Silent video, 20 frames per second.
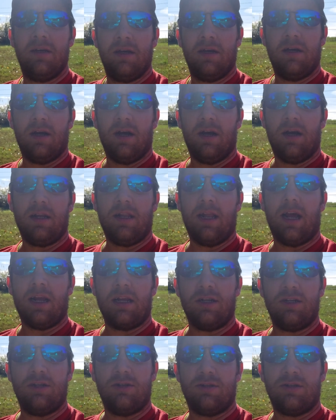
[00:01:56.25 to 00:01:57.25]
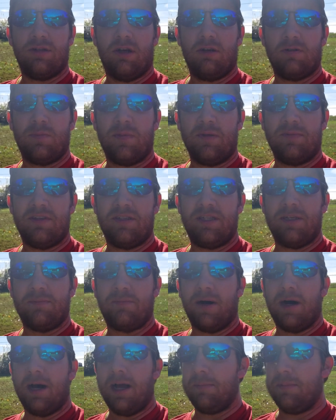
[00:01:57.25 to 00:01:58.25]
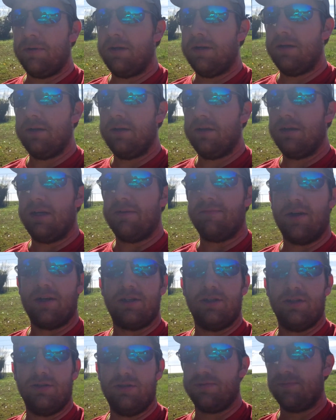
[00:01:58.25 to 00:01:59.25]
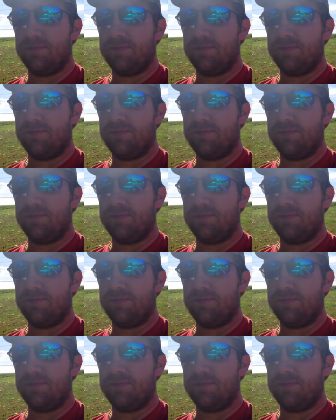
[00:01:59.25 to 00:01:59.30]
that I can use those PVC pipe if I choose